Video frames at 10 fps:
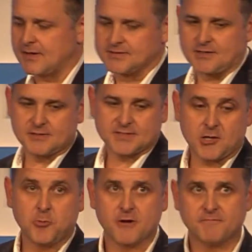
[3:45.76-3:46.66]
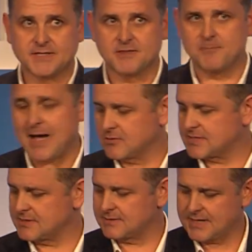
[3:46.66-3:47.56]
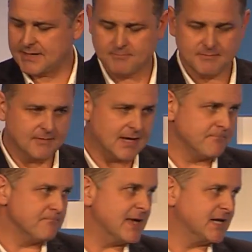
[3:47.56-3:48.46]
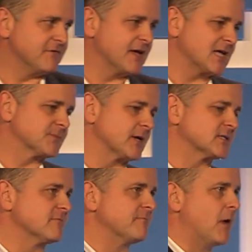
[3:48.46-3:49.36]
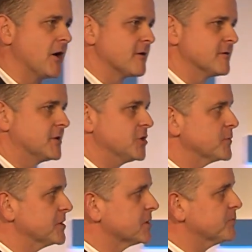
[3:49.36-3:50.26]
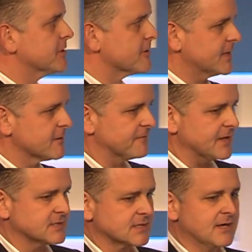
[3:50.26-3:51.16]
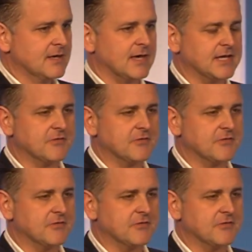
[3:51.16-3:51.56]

Douglas Engelbart invented the mouse and many of the aspects of modern human-computer interface, and